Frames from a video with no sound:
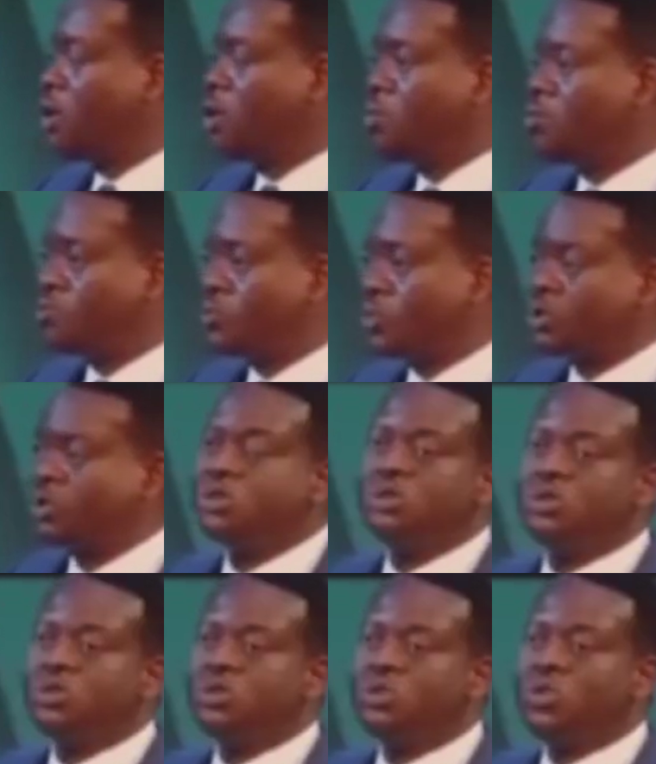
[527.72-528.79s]
put
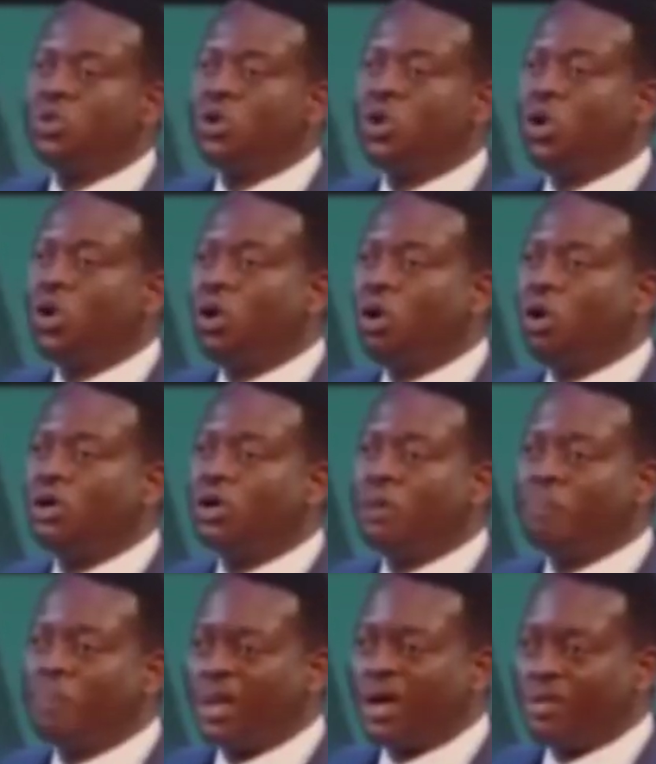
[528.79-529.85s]
you on a
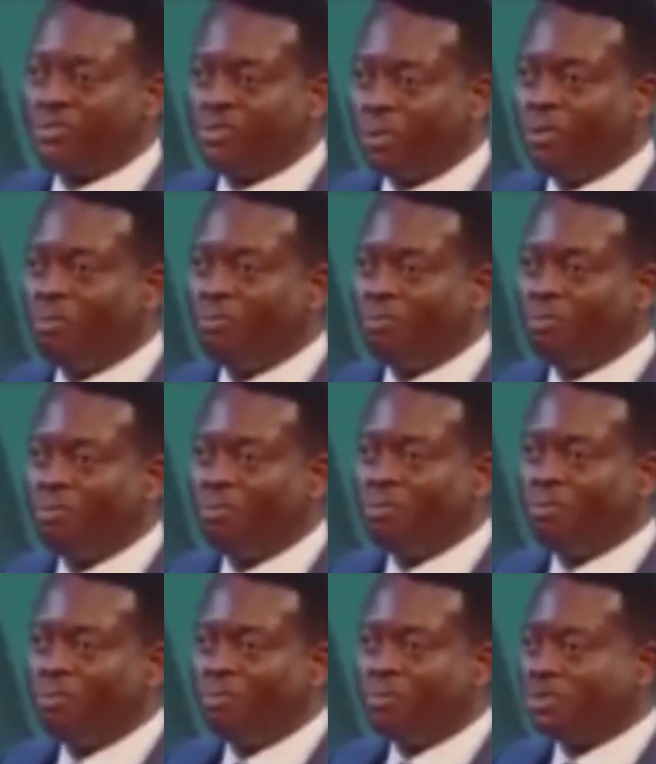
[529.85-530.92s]
platform
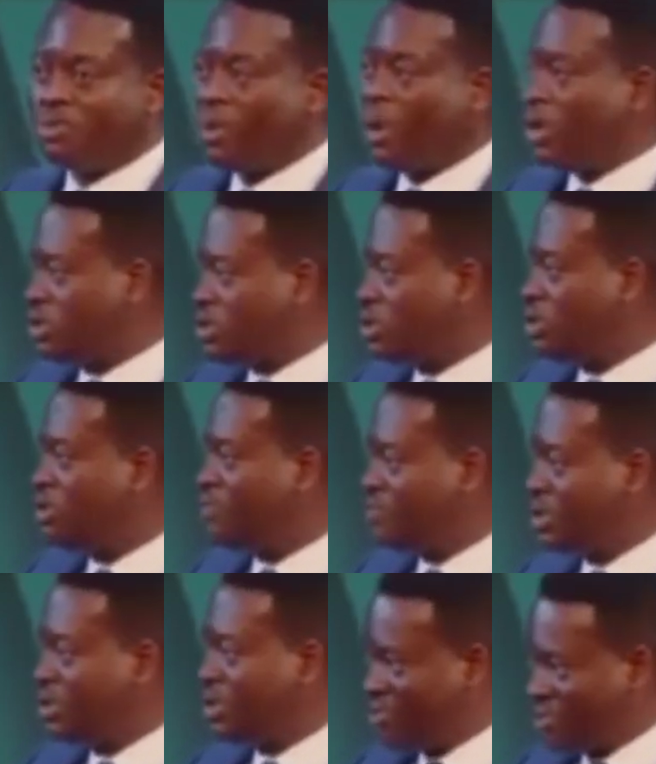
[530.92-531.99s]
to achieve
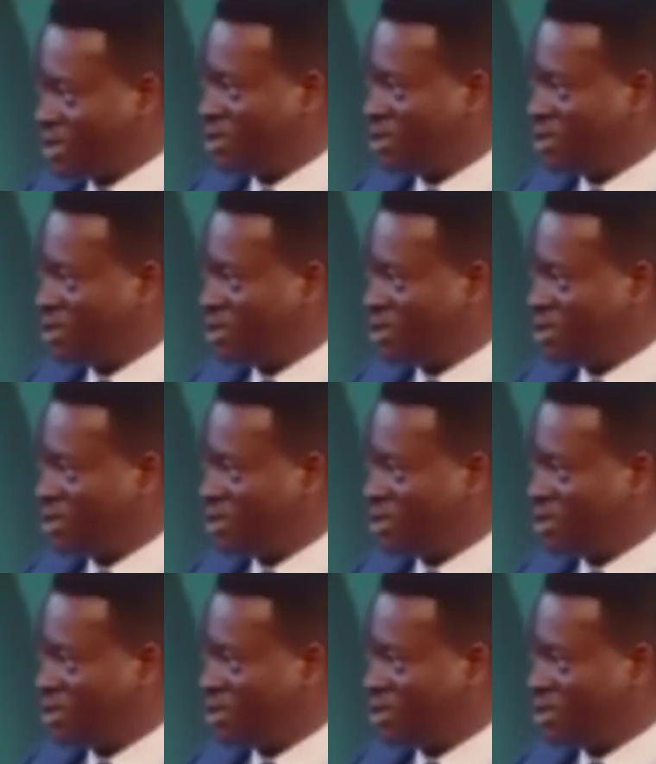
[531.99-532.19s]
deliverance.